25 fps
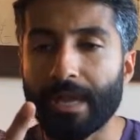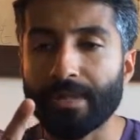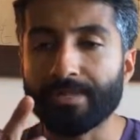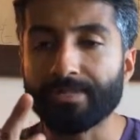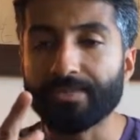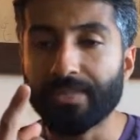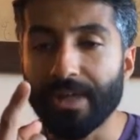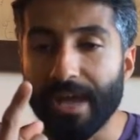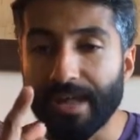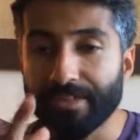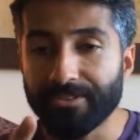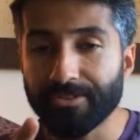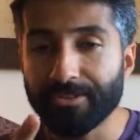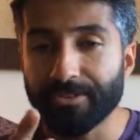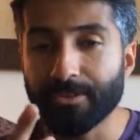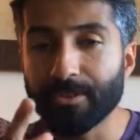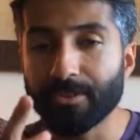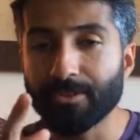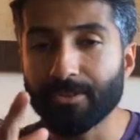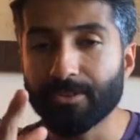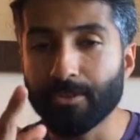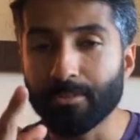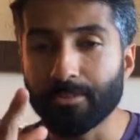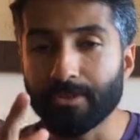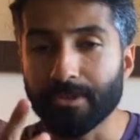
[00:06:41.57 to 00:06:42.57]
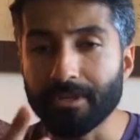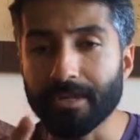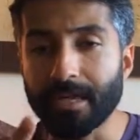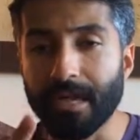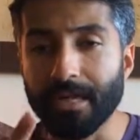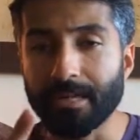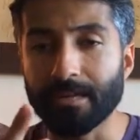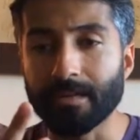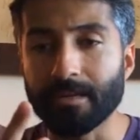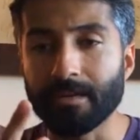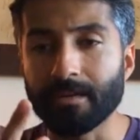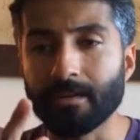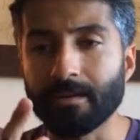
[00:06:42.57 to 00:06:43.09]
And that's the
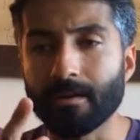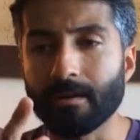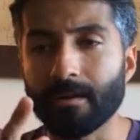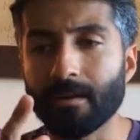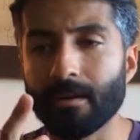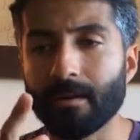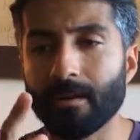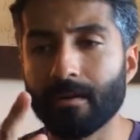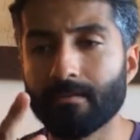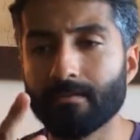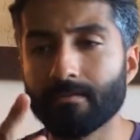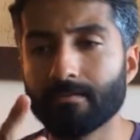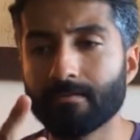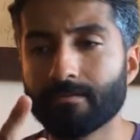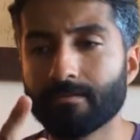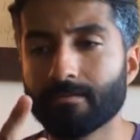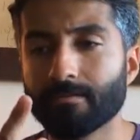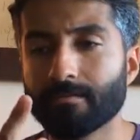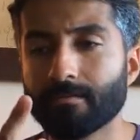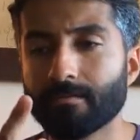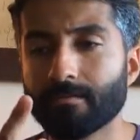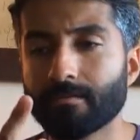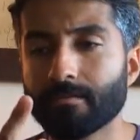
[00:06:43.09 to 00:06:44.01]
beginning of